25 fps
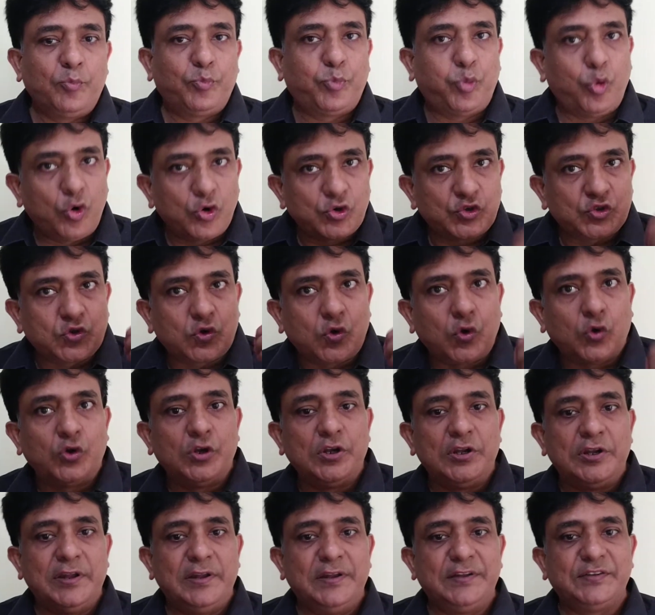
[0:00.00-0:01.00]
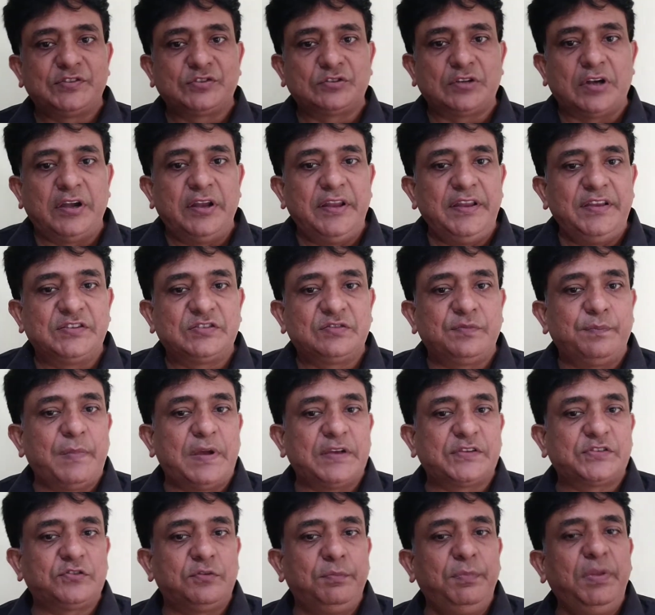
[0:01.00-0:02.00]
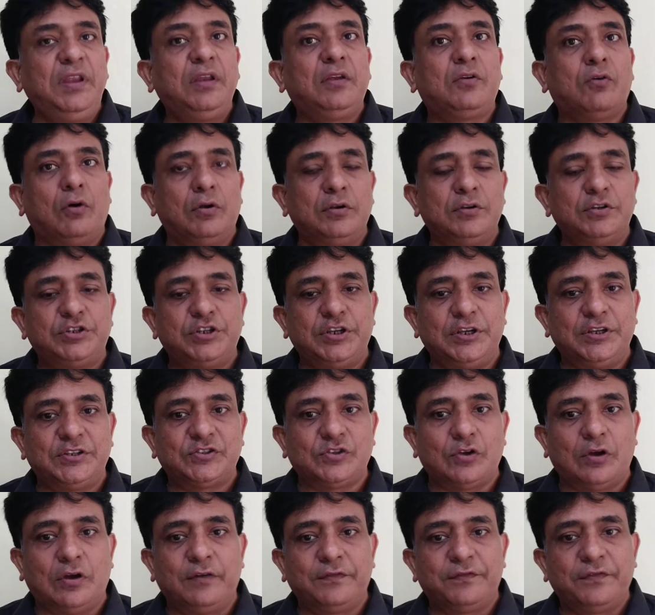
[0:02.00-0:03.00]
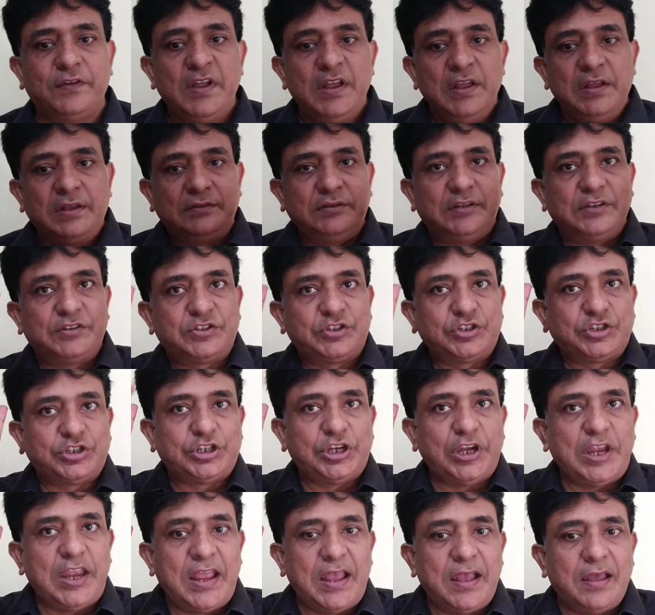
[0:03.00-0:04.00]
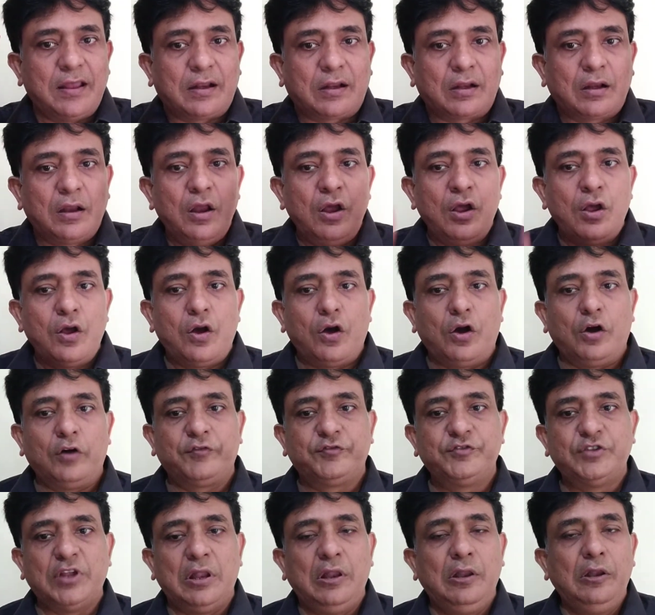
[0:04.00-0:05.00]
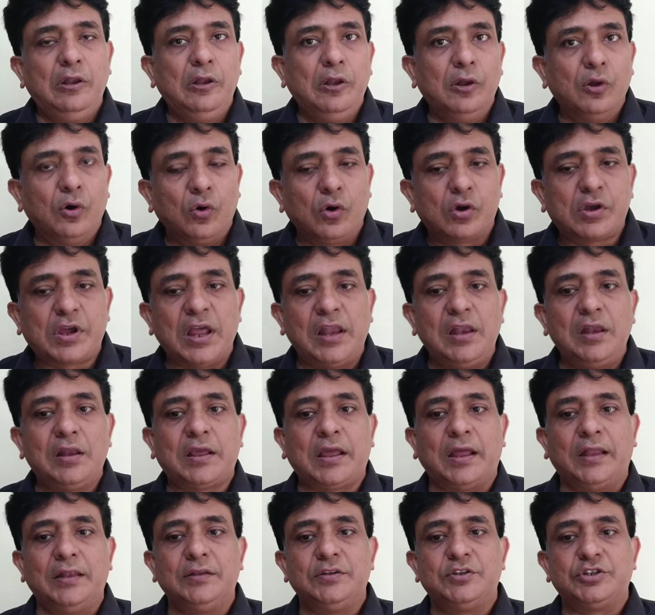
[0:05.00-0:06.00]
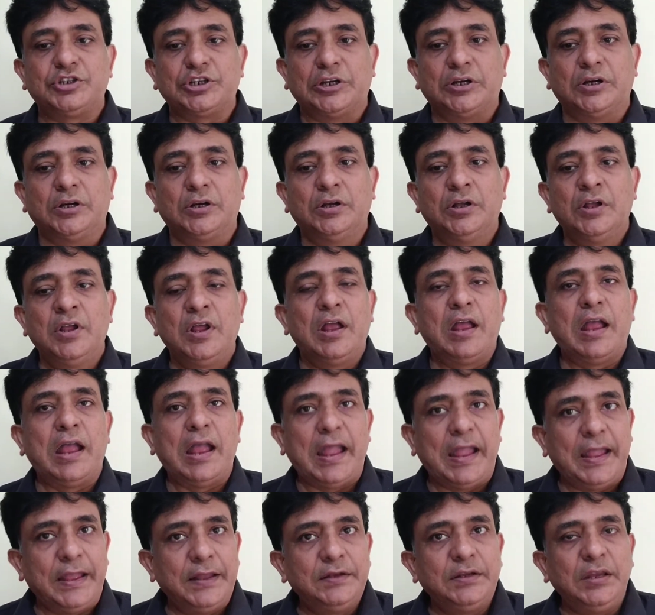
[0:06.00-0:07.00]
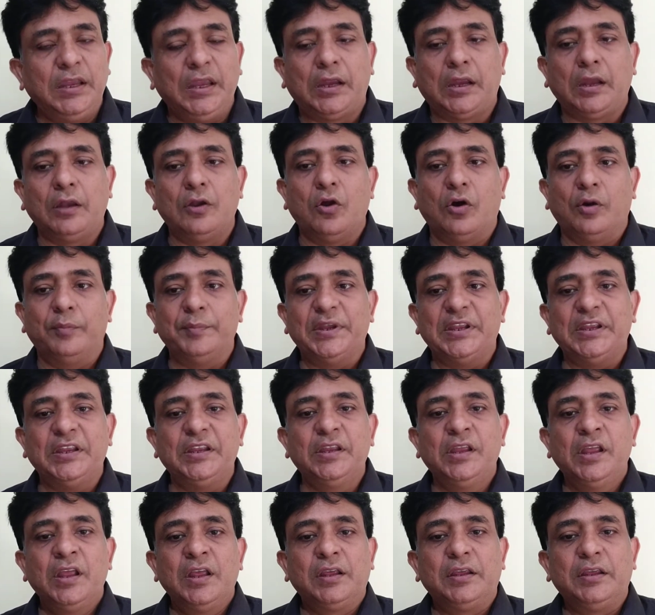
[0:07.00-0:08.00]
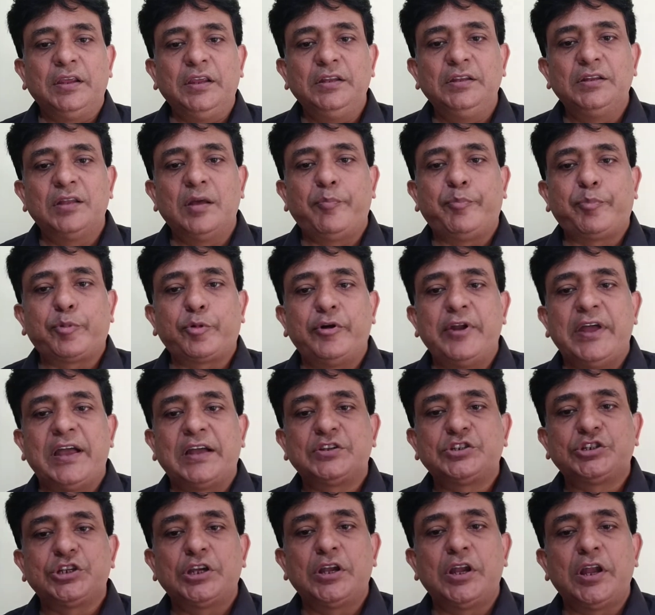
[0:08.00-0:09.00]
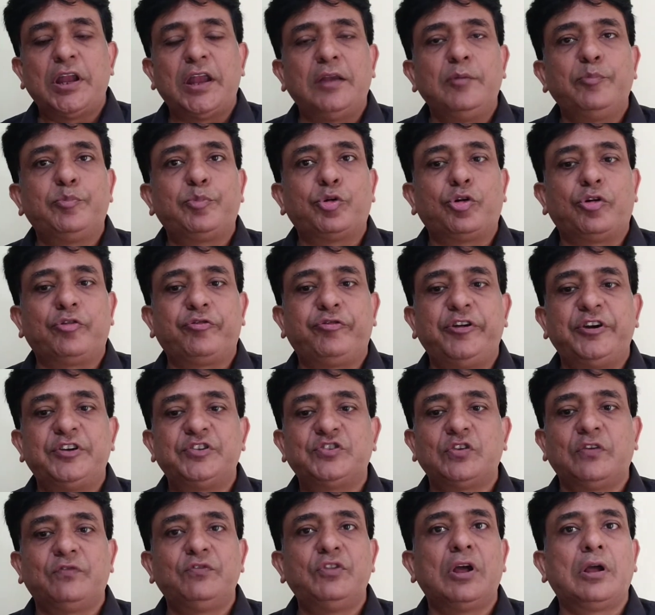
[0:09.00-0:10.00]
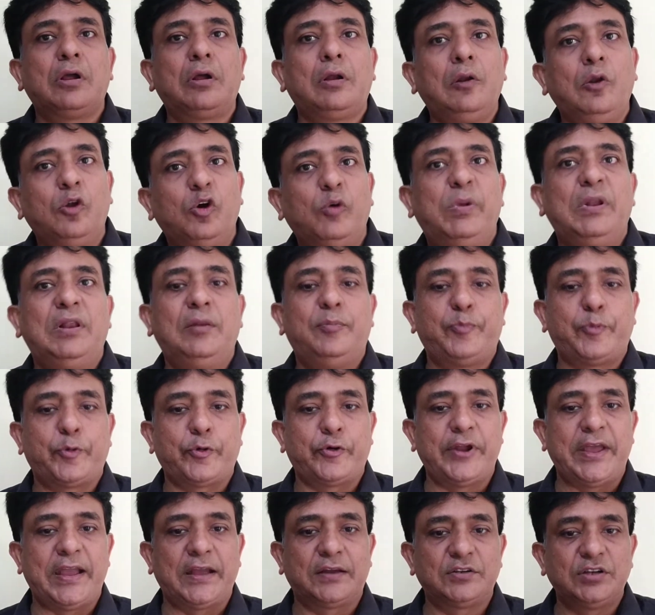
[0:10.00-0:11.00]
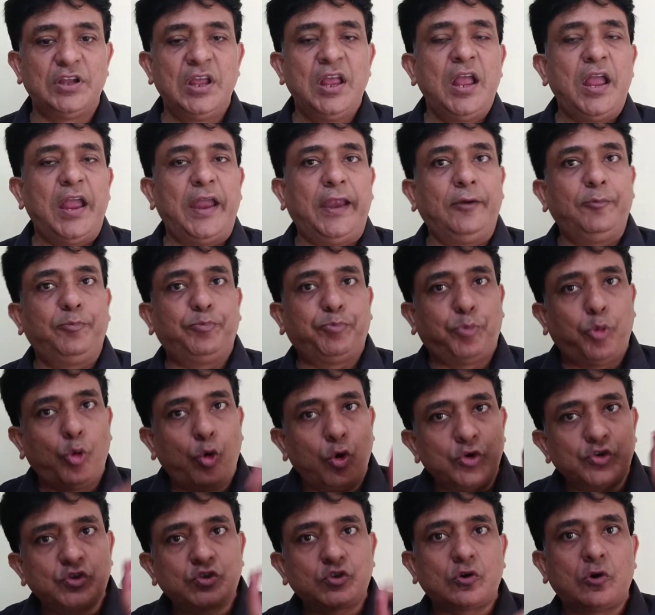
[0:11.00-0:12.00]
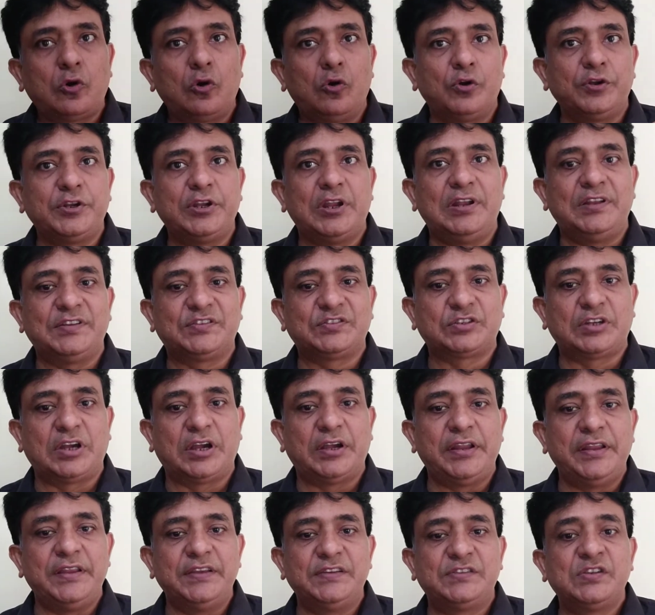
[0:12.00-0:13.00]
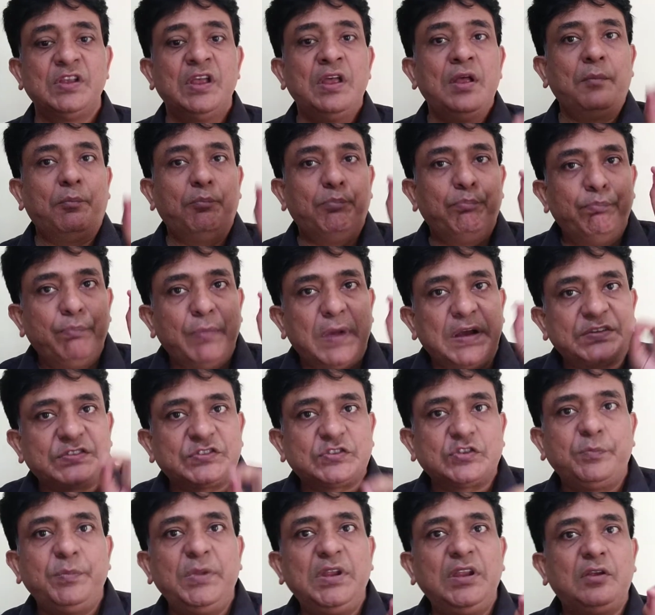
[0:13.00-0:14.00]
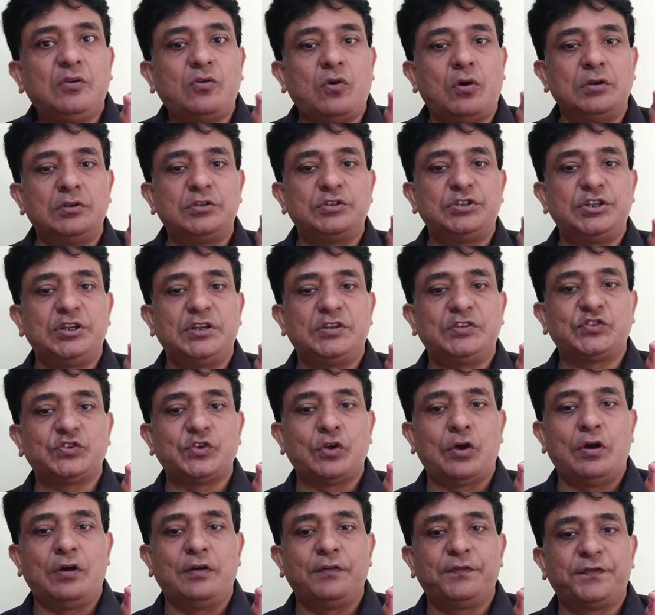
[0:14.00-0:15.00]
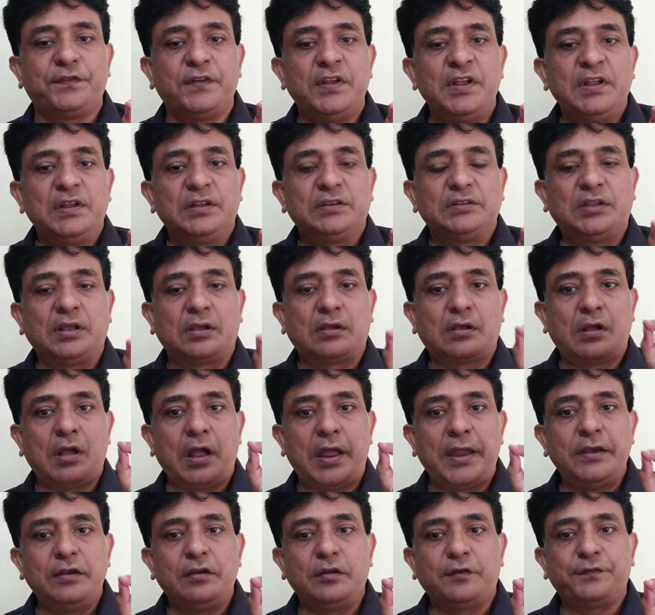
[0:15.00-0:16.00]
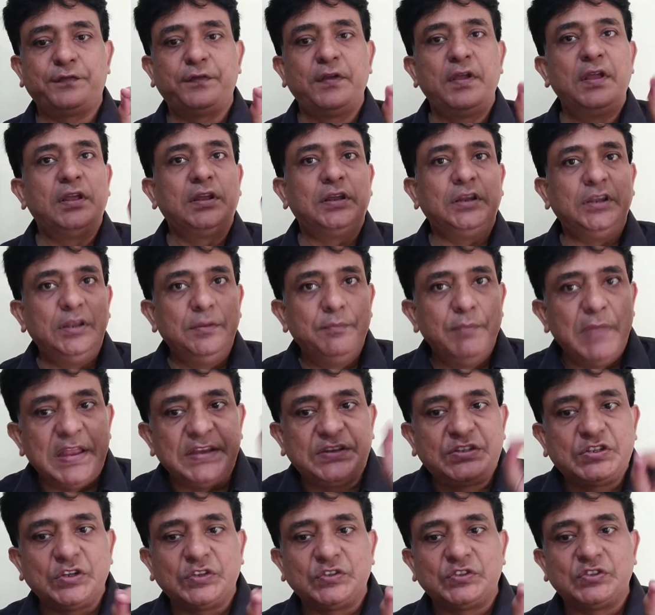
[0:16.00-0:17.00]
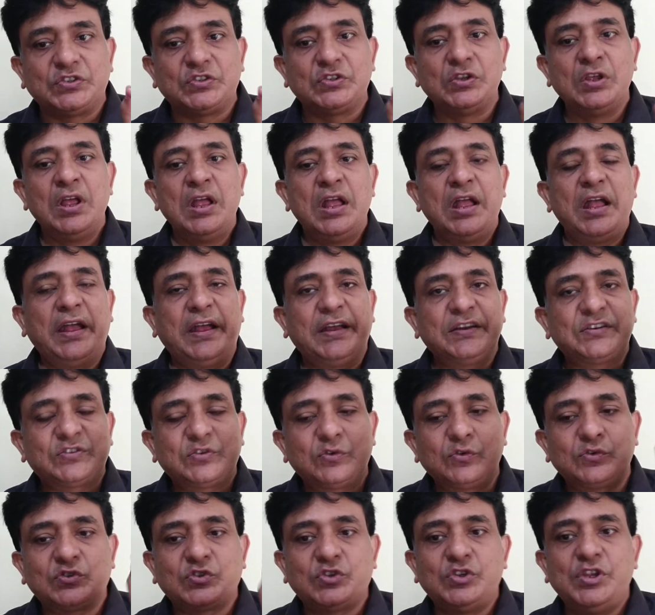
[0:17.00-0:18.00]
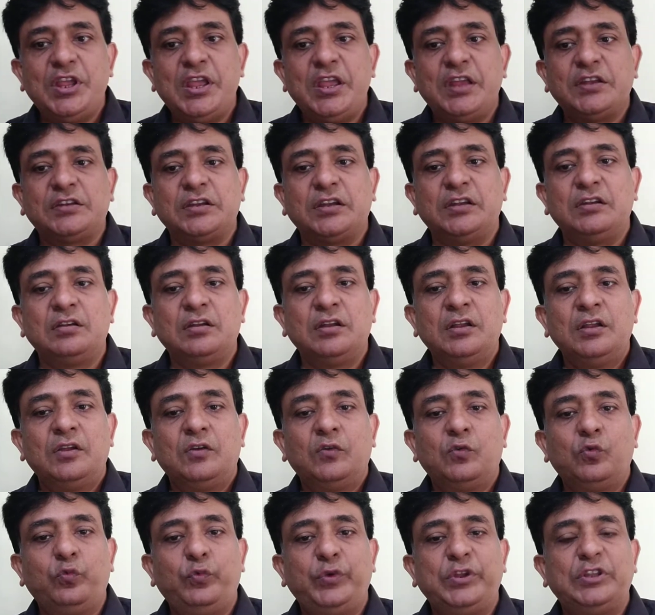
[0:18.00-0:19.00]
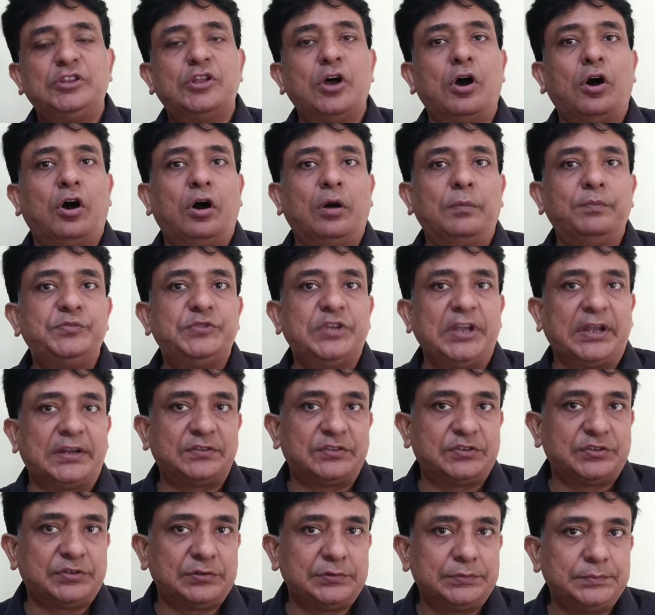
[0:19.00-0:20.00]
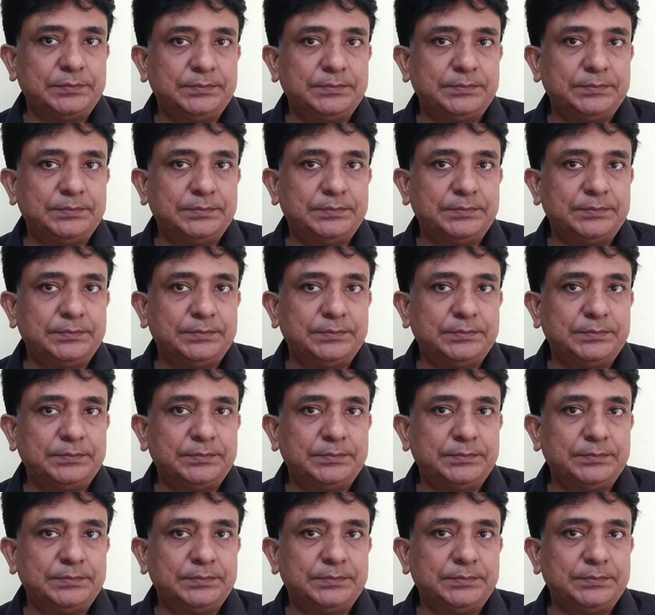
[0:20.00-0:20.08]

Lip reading: Post-colonial studies must be conscious of the share of the local culture and economy in the production and profits of the global product. And post-colonial studies must be conscious of the kind of images associated with the object.